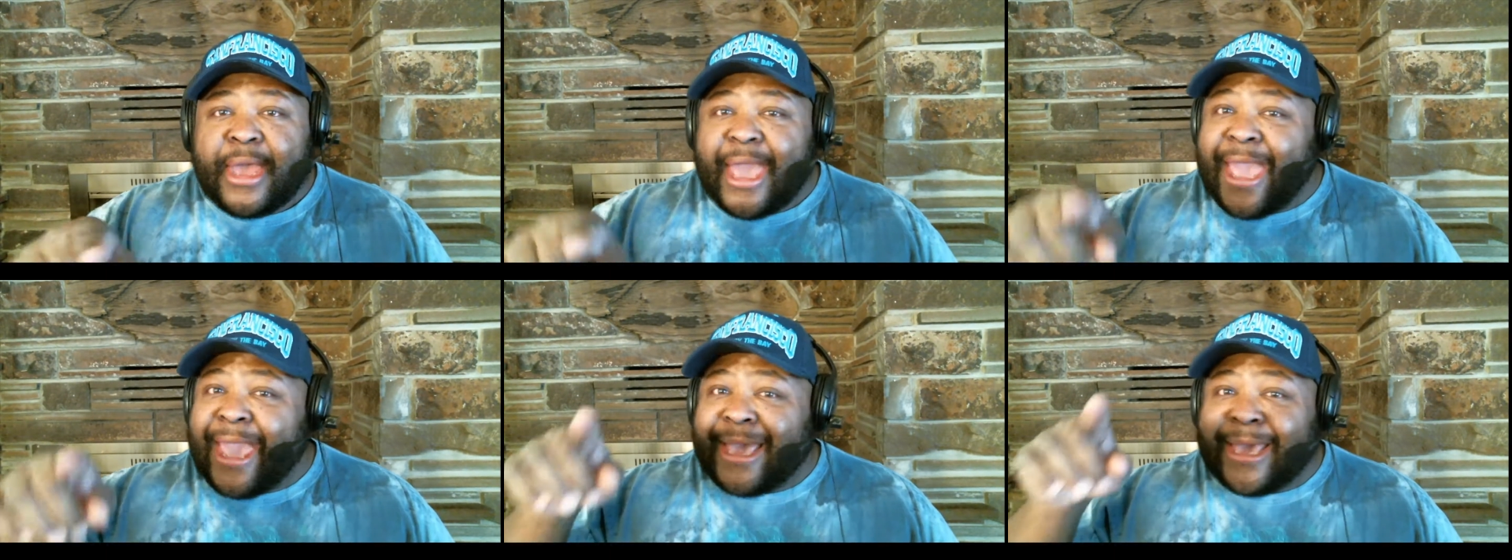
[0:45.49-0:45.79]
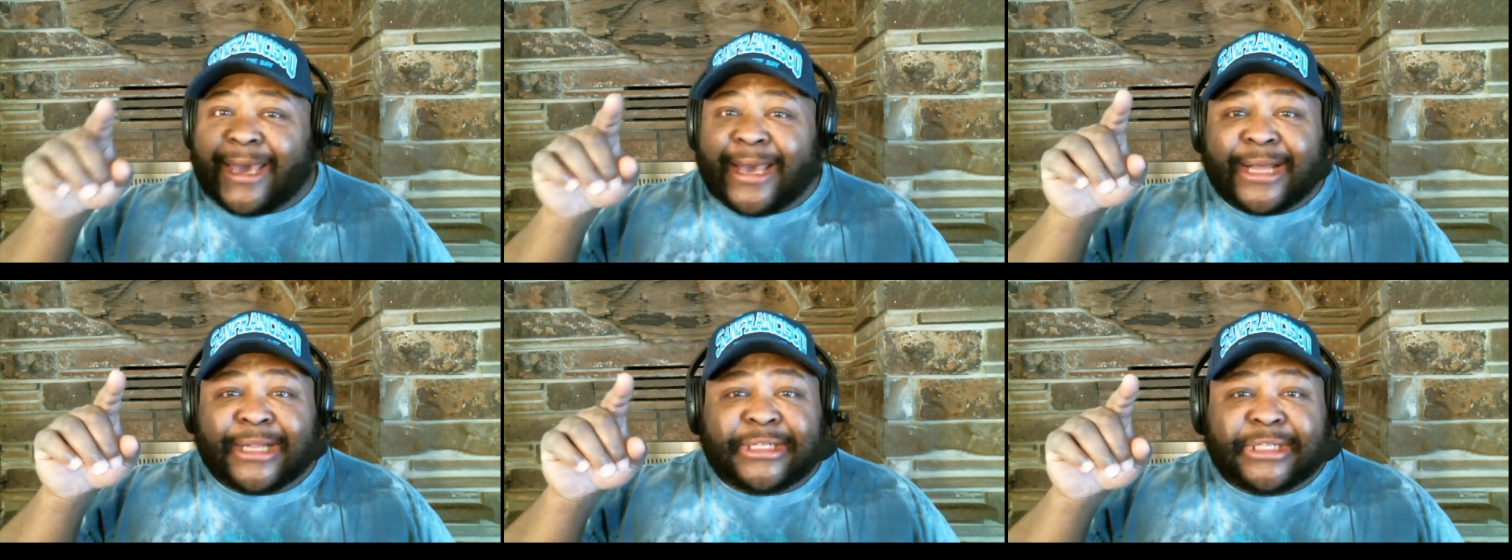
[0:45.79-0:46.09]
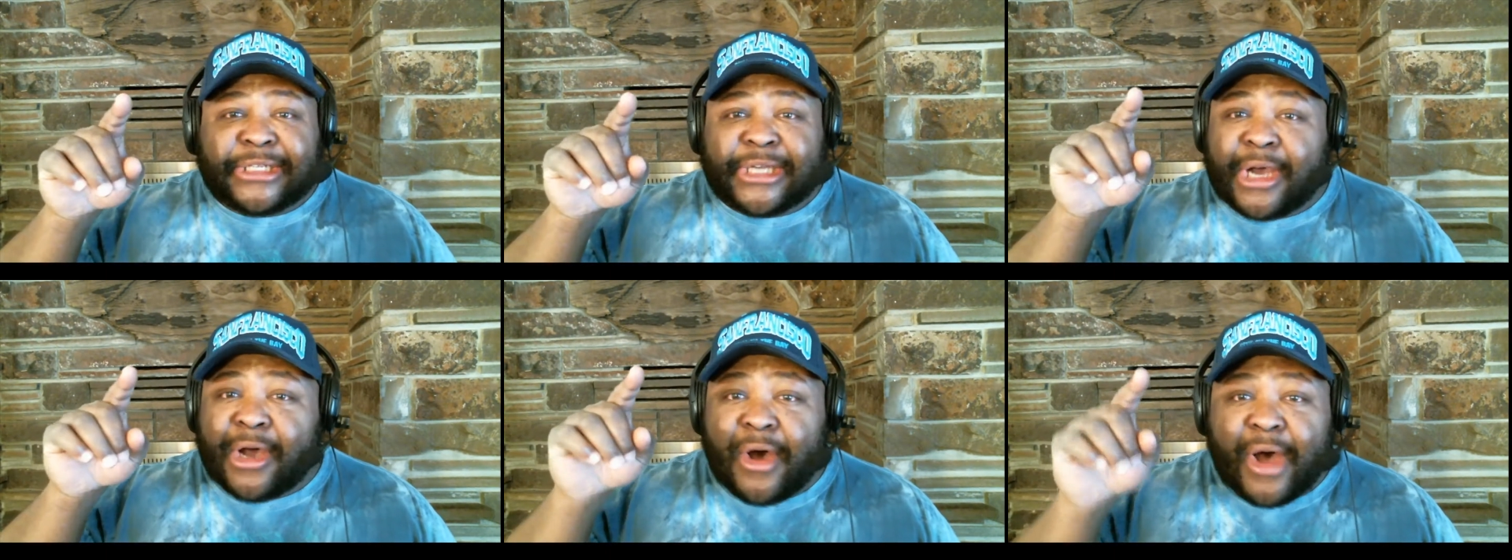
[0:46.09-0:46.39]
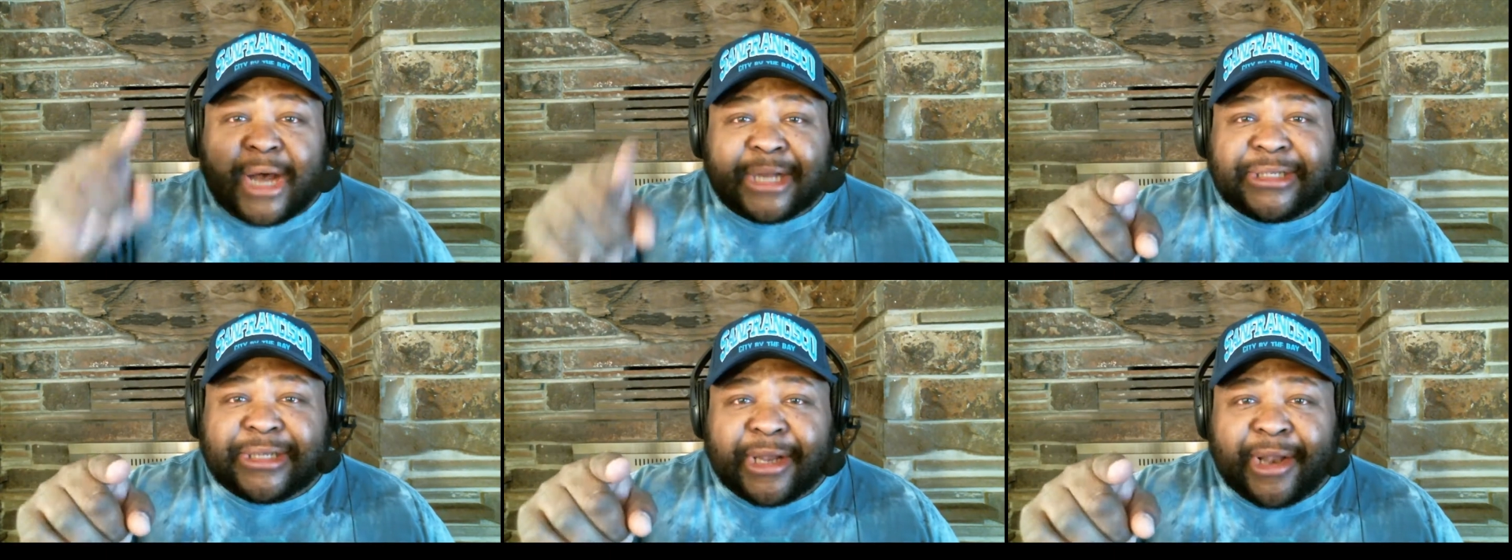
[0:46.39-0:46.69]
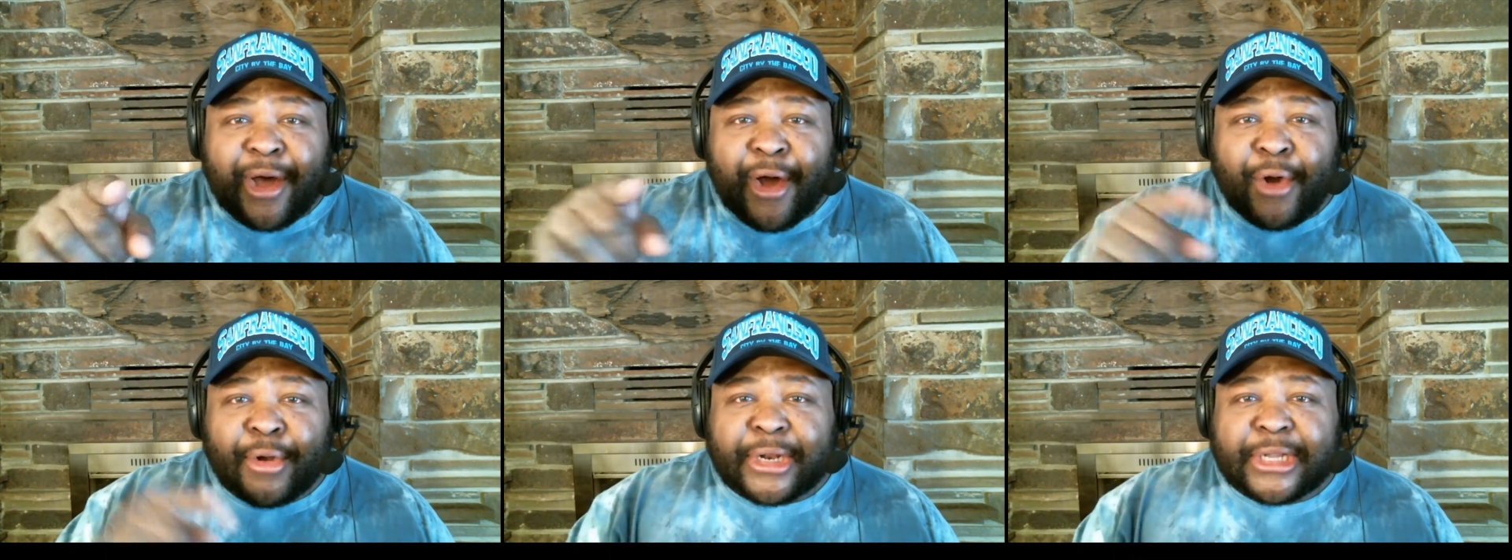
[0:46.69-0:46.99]
and get your
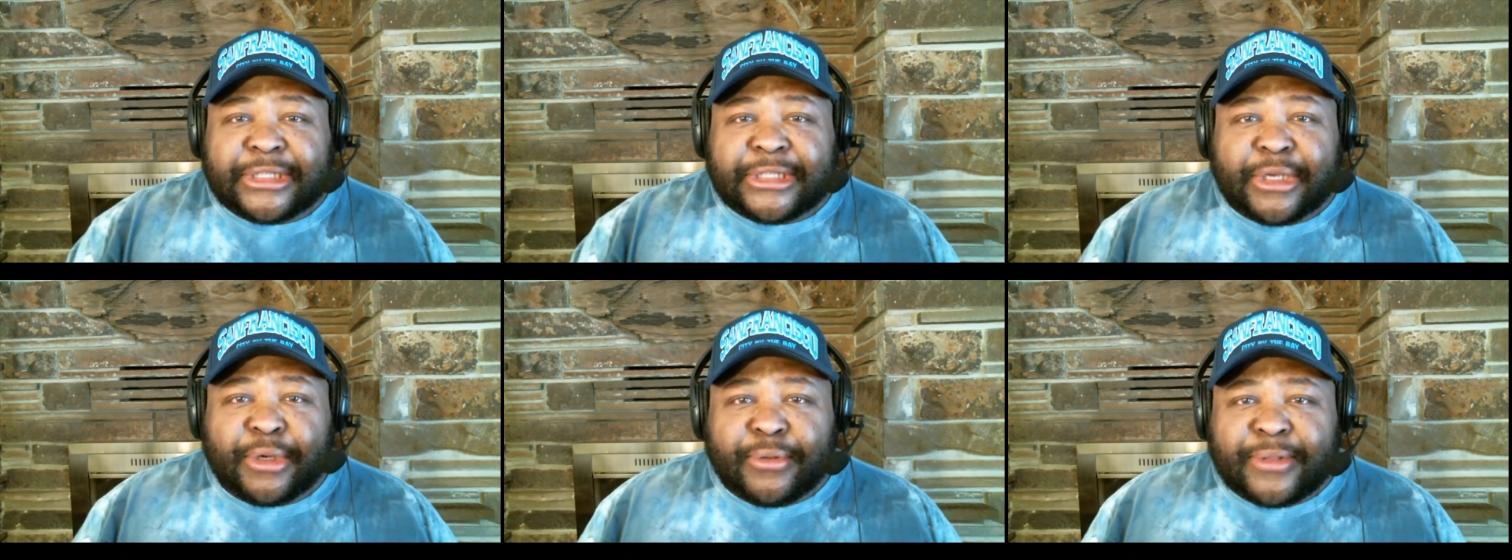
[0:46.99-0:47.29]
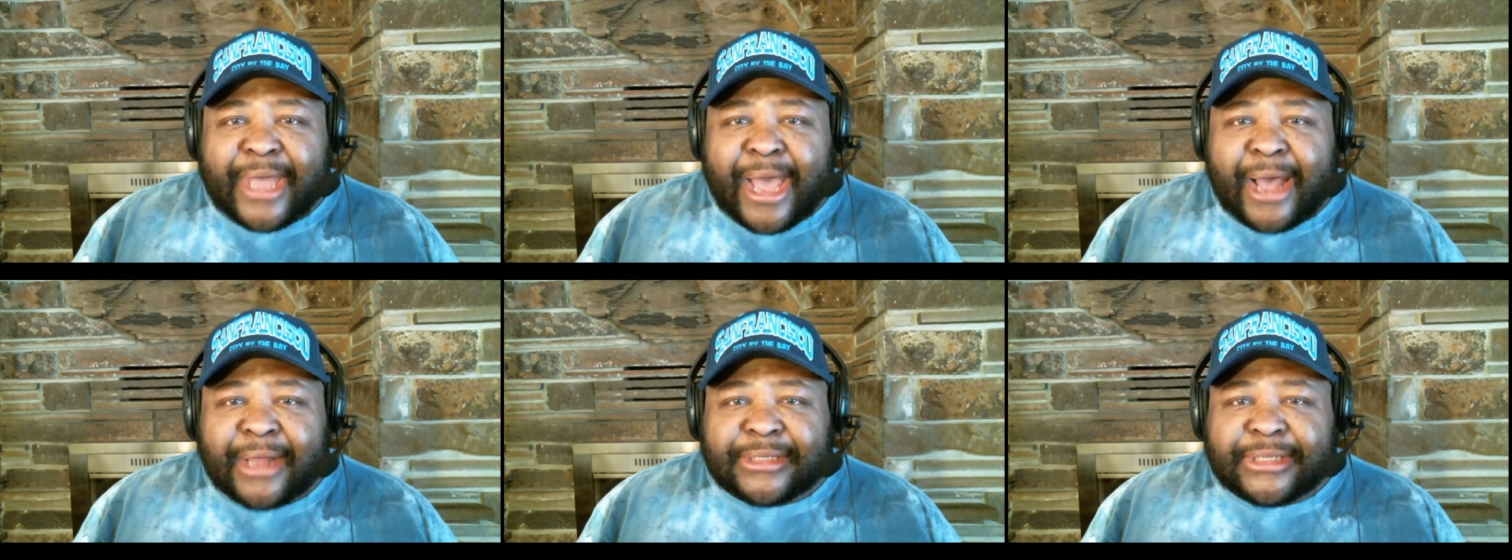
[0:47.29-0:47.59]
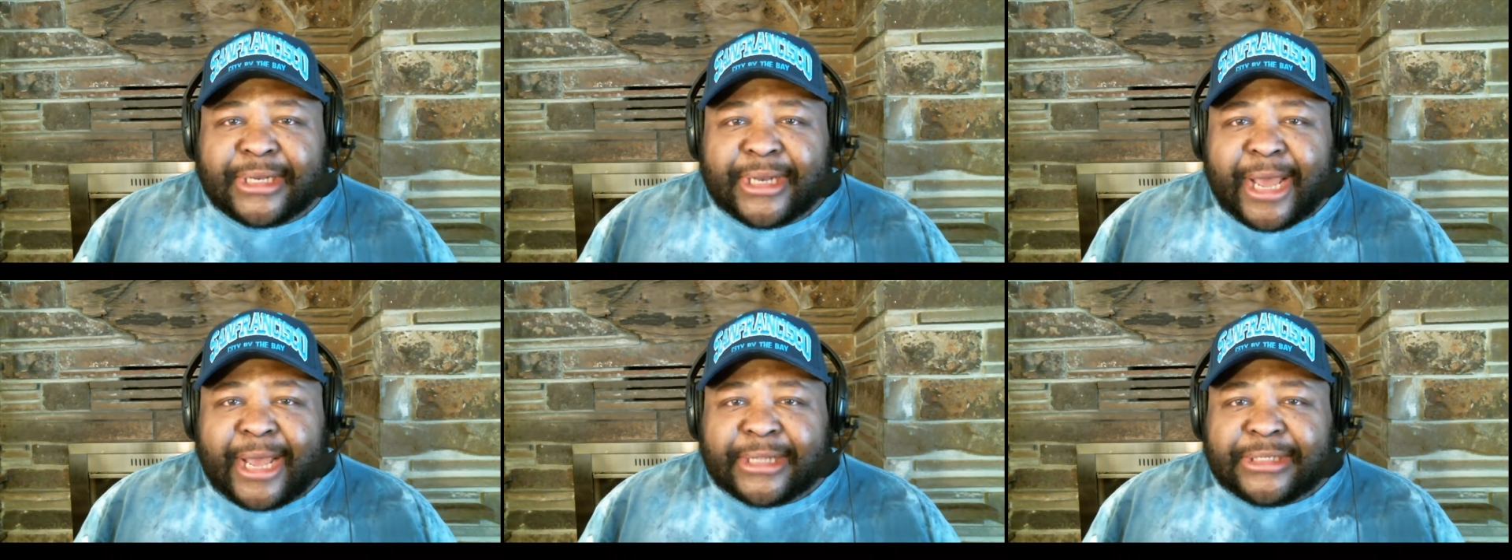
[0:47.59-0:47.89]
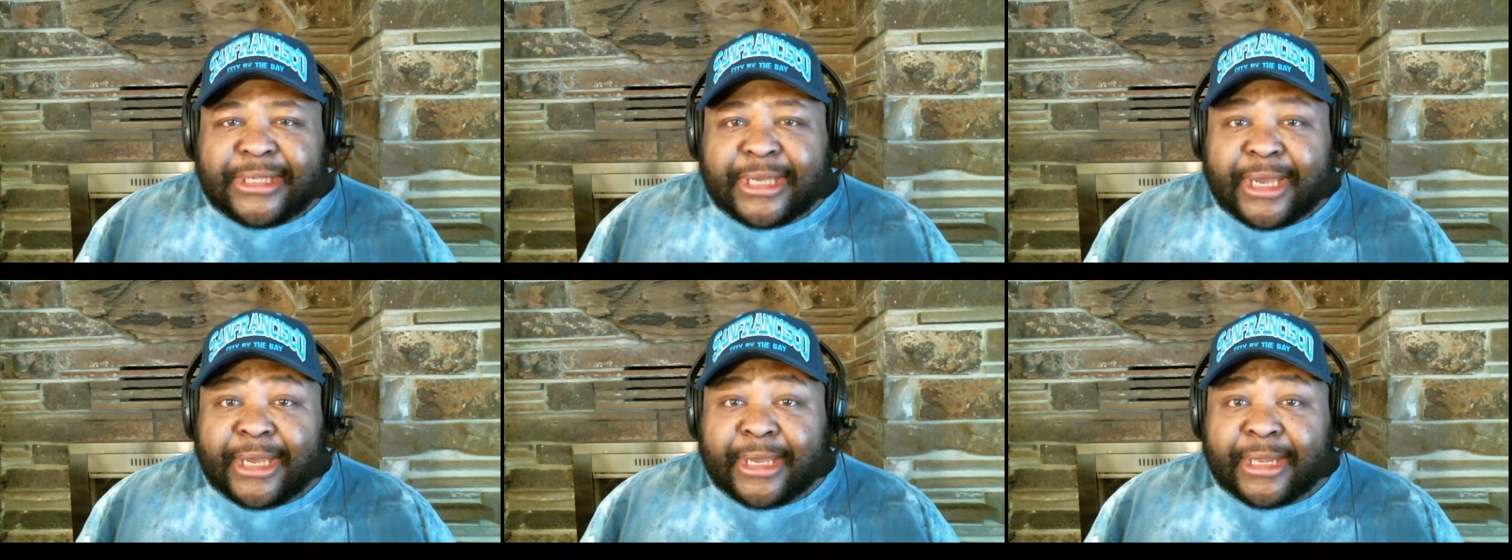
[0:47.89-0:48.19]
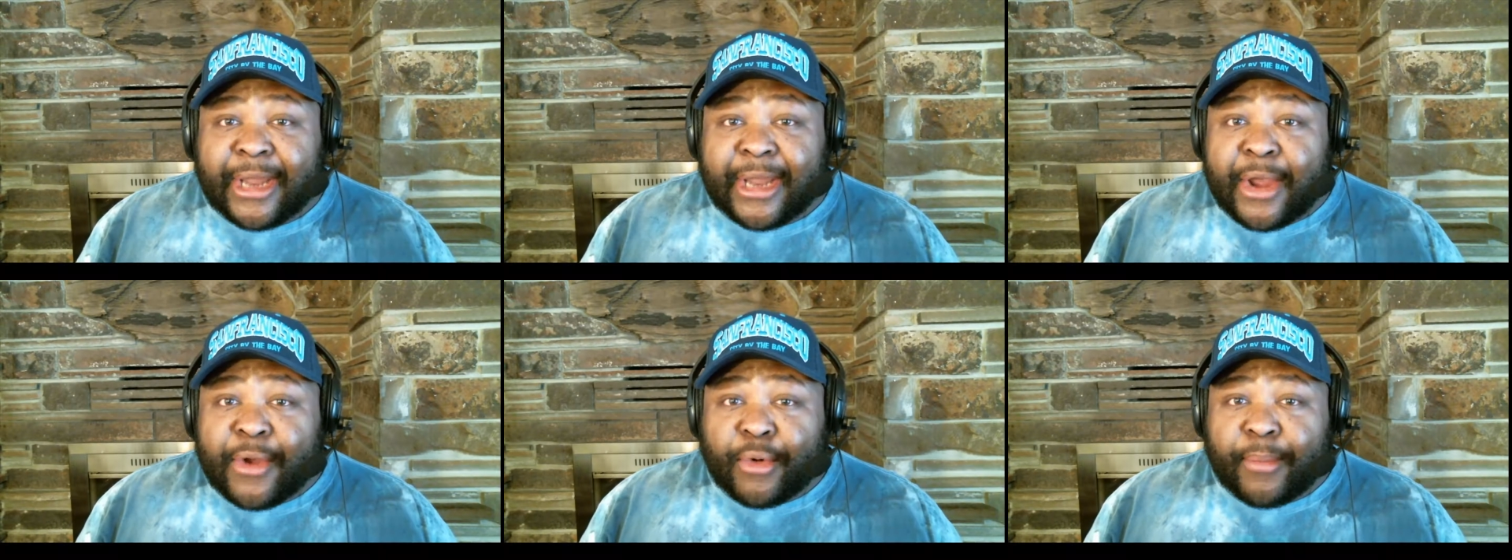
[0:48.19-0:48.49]
hustle on in 2019.